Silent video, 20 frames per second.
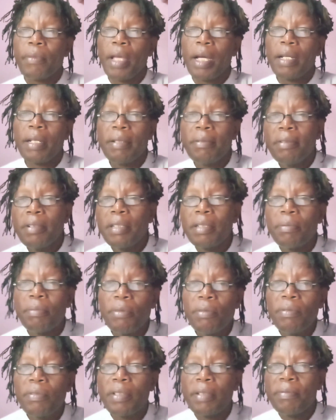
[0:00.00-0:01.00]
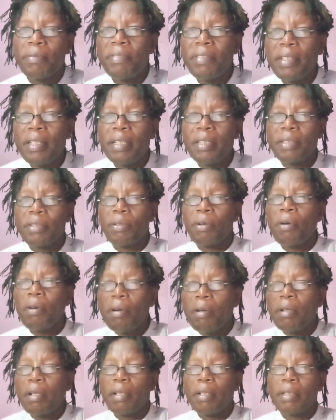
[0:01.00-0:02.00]
and even remove the fields,
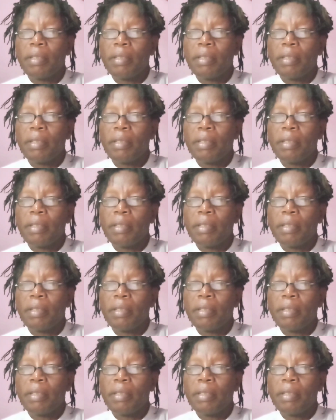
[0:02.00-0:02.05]
all,